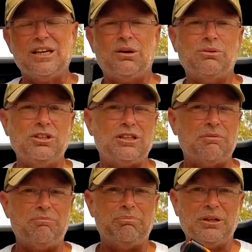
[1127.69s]
when you
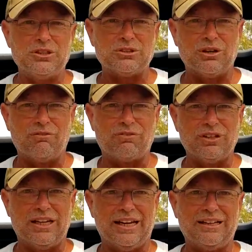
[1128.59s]
can build your own for
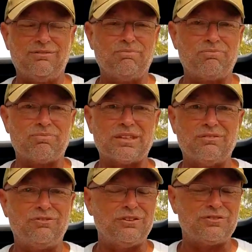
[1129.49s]
like
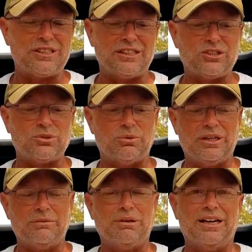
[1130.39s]

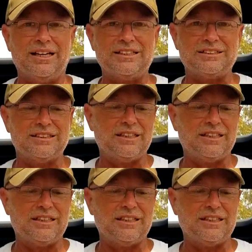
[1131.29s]
15-20 bucks.